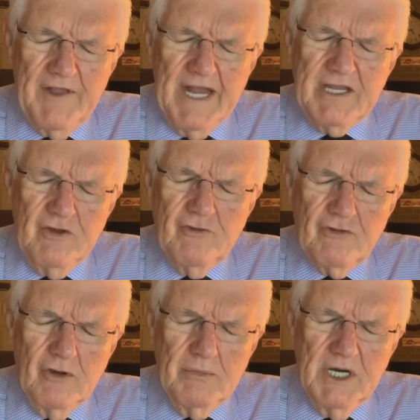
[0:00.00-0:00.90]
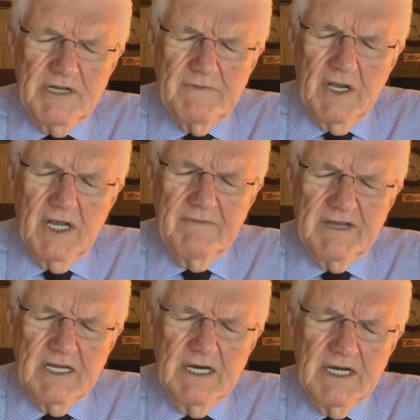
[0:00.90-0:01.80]
thank you so much for
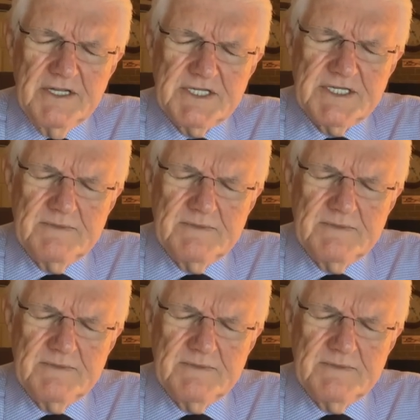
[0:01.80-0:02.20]
loving us.